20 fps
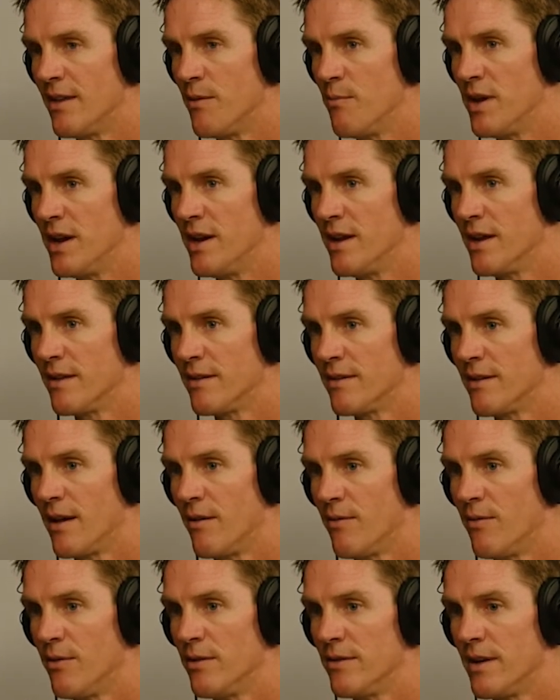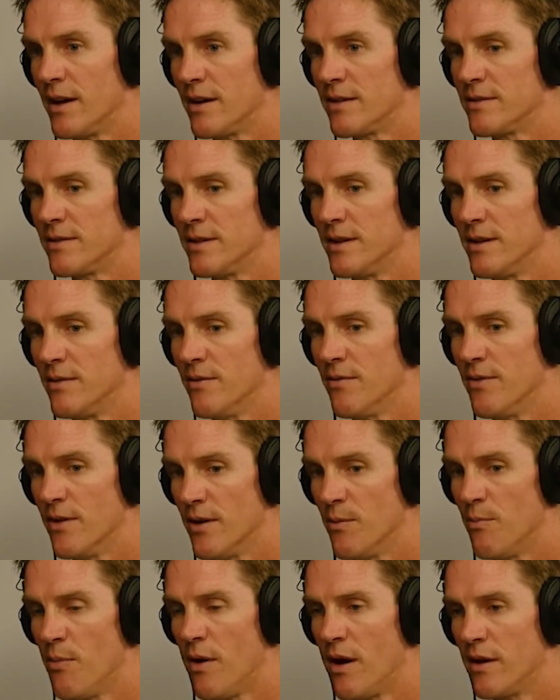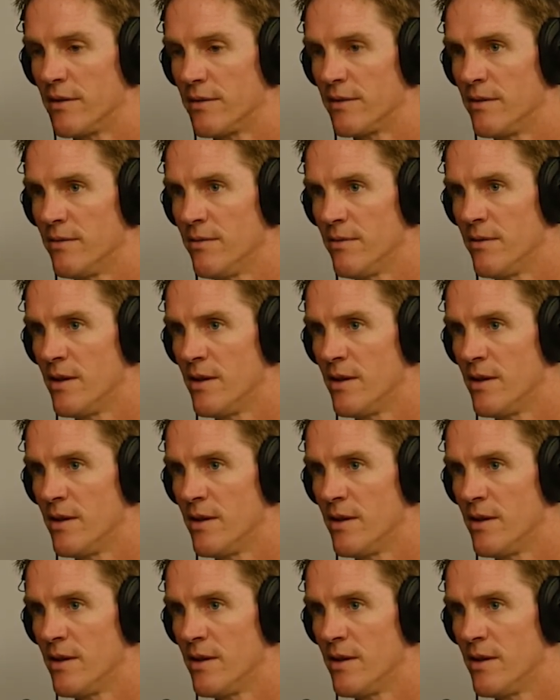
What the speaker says: the meeting itself was actually very positive.